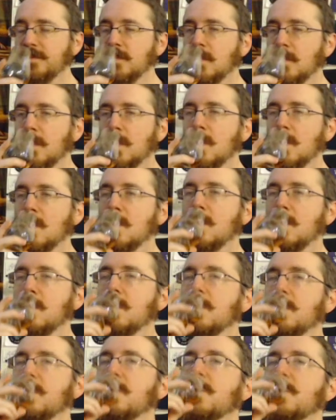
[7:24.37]

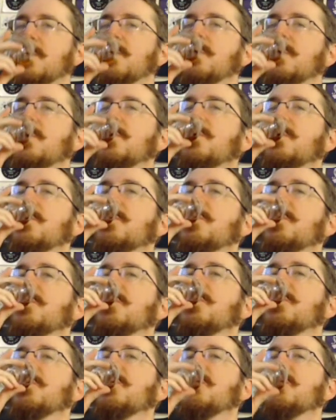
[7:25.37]

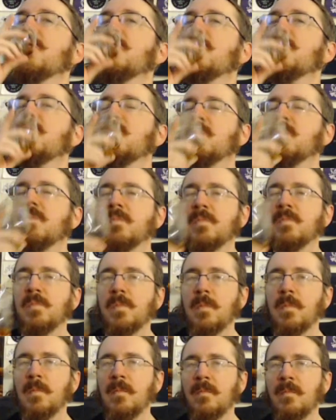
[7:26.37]

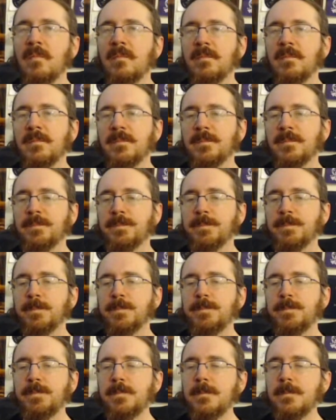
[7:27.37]

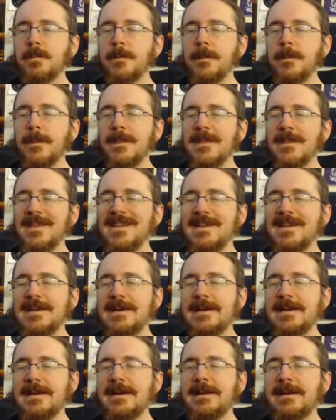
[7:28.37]

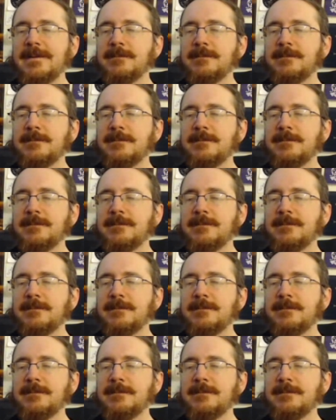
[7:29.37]
(silence)